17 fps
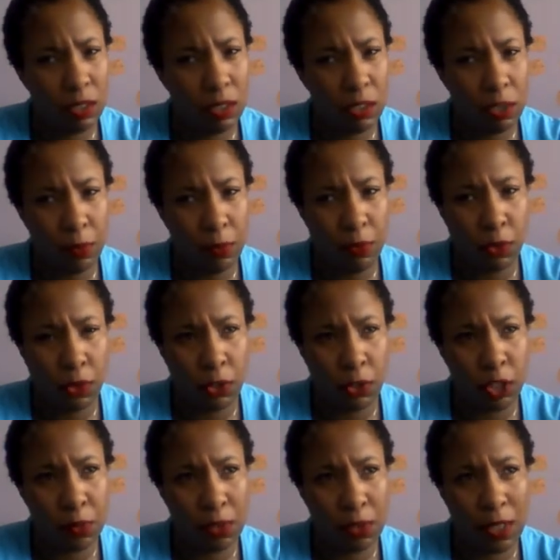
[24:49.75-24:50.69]
Just before
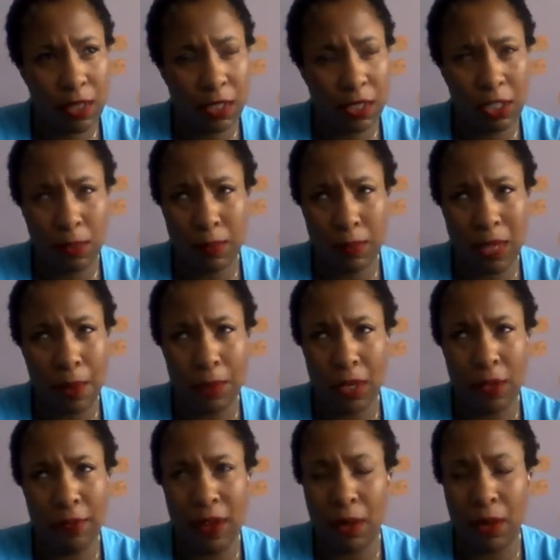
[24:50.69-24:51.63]
Christmas, I think sometime
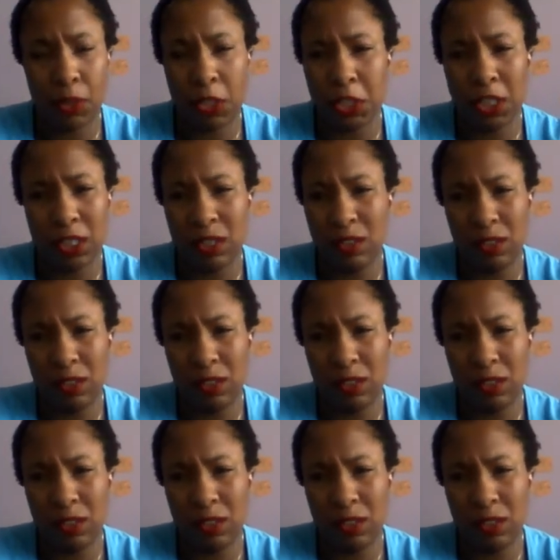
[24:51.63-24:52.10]
in November.